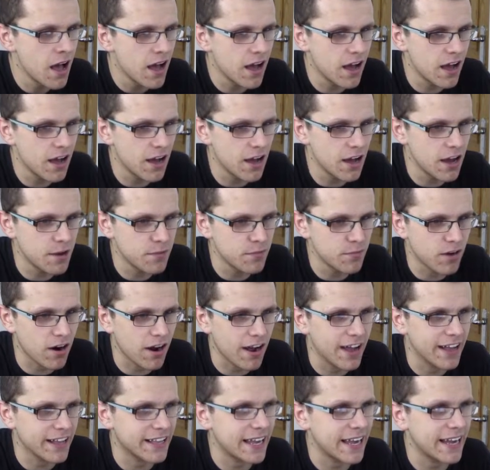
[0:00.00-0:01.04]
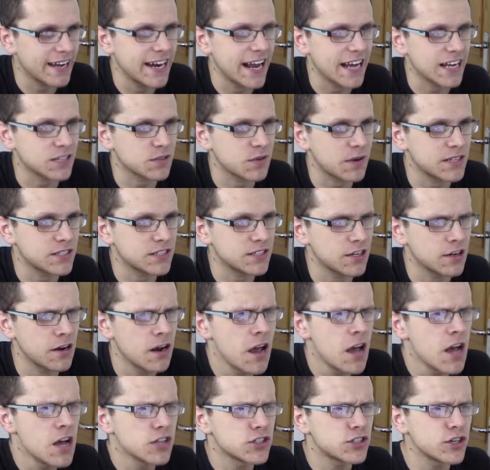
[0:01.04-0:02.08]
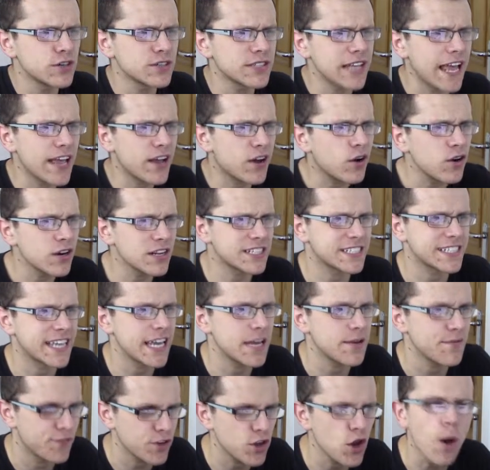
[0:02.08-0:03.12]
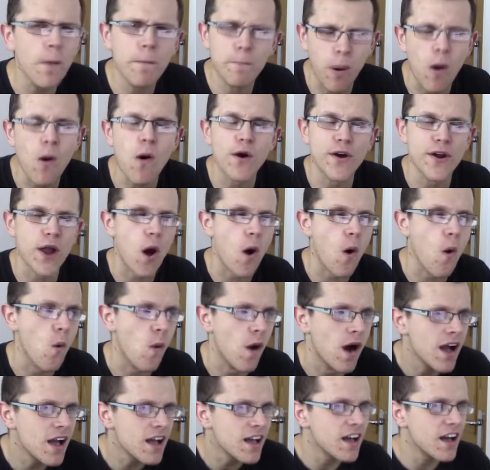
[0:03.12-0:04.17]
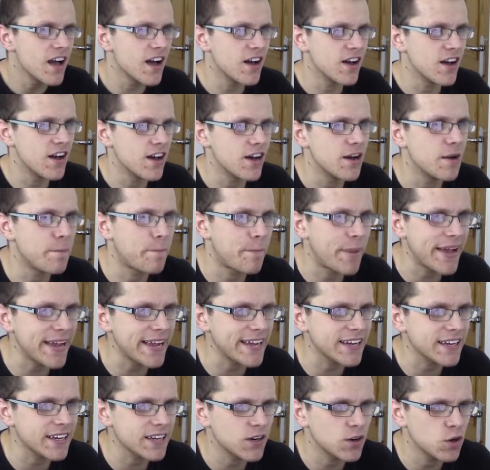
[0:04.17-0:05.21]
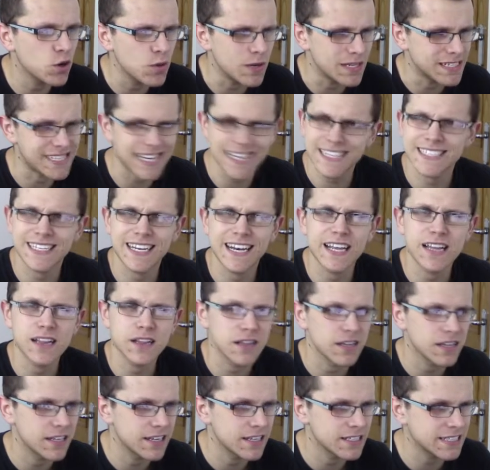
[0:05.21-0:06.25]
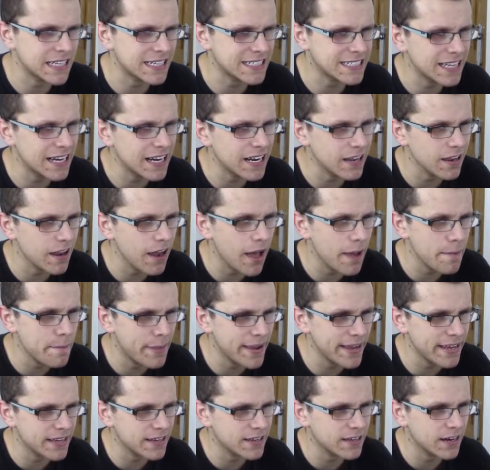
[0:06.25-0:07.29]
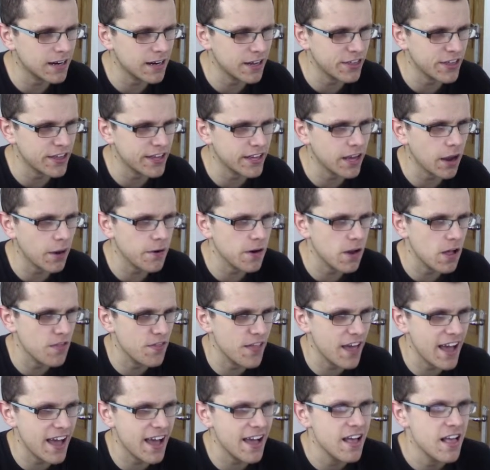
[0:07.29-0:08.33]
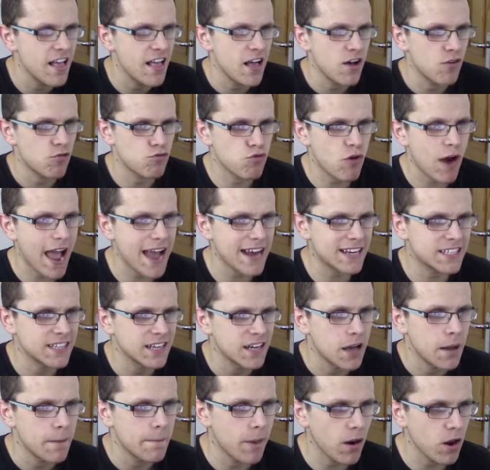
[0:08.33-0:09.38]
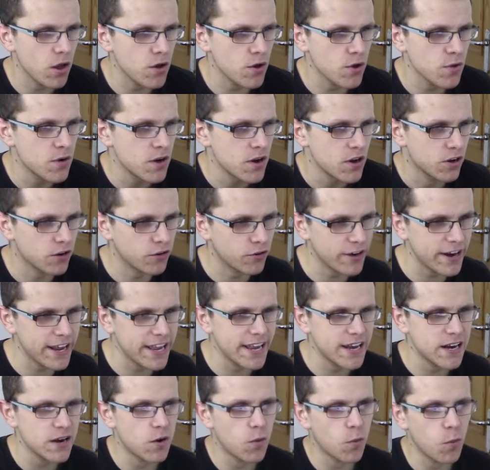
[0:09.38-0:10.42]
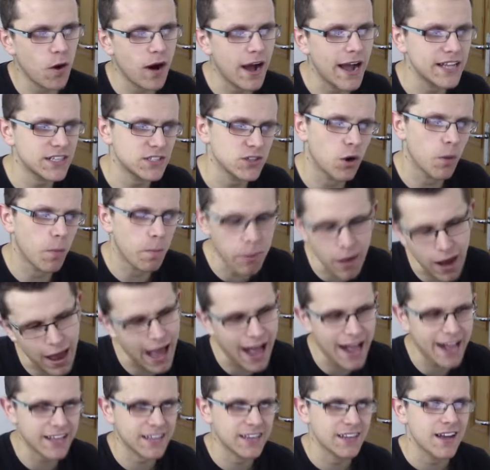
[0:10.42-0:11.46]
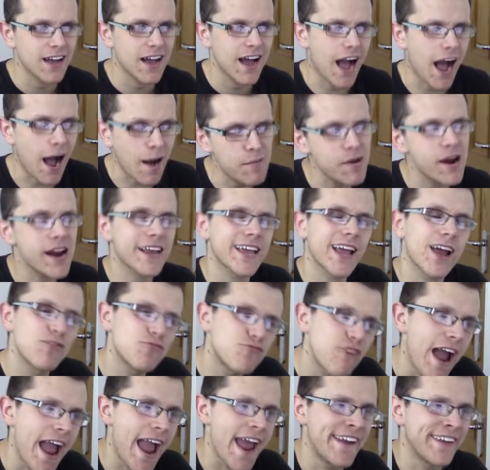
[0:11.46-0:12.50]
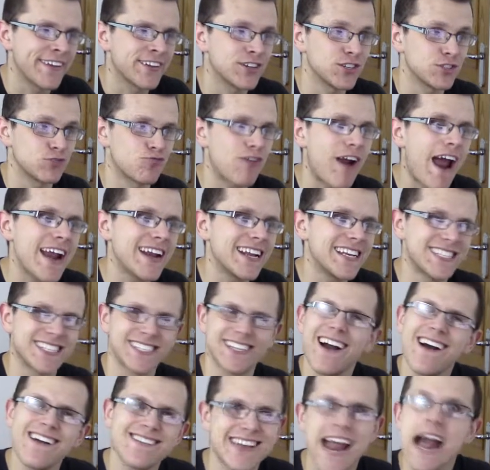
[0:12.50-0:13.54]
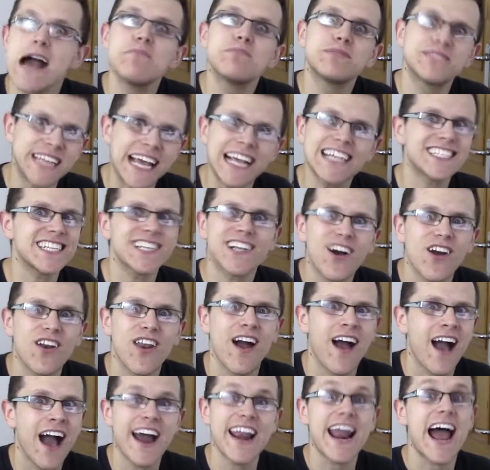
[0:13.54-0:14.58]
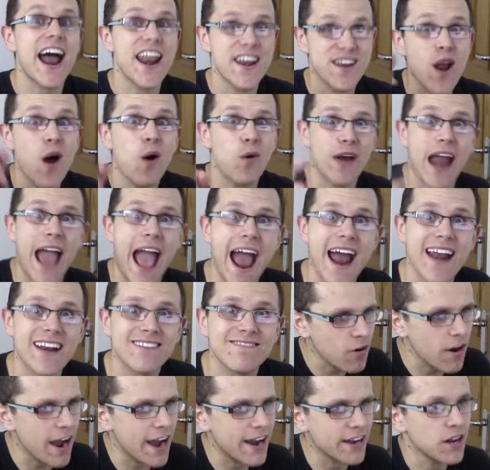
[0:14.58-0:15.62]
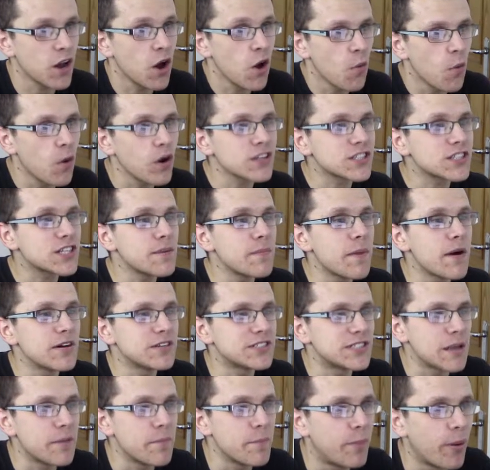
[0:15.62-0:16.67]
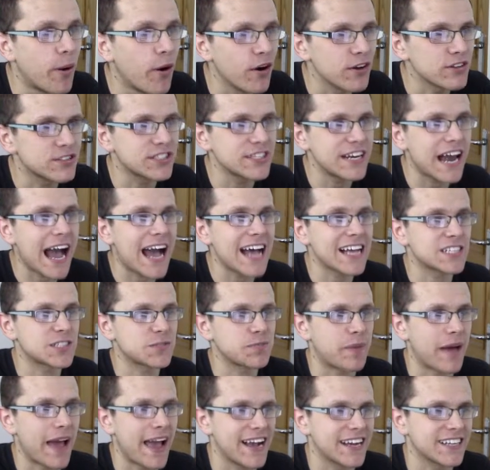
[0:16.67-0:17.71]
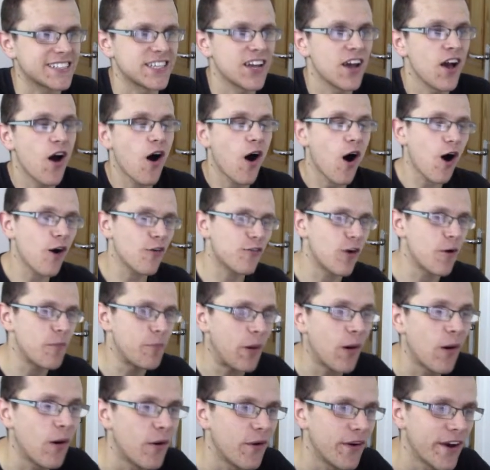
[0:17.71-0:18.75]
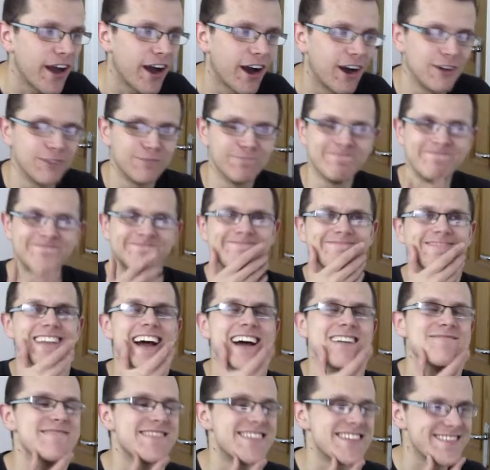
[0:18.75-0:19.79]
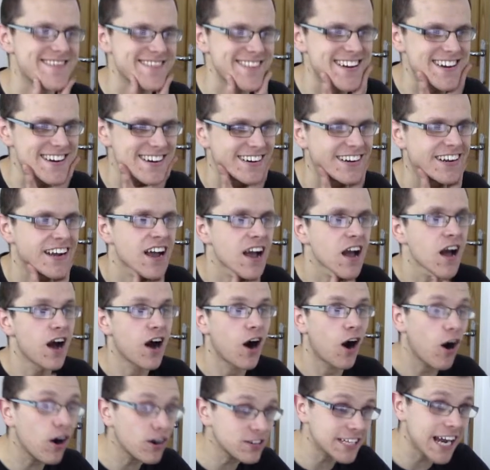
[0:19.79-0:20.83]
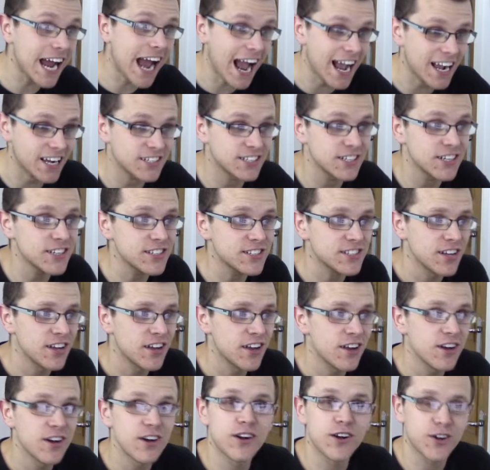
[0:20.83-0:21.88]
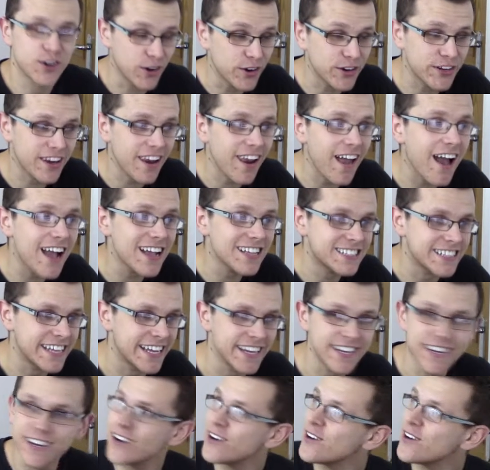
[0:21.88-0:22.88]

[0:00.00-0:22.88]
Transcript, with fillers: Um, right, okay, next question. Choose a colour scheme for your porno. Uh, pink. Oh, a sexy little, sexy little light pink kind of thing going on there. Red, blue, green, white, or black. I'm going to go red, because red is a goddamn sexy colour, and I know that. Right, what's the most important aspect of a porno? Hmm, let me think. Hot actors, good lighting.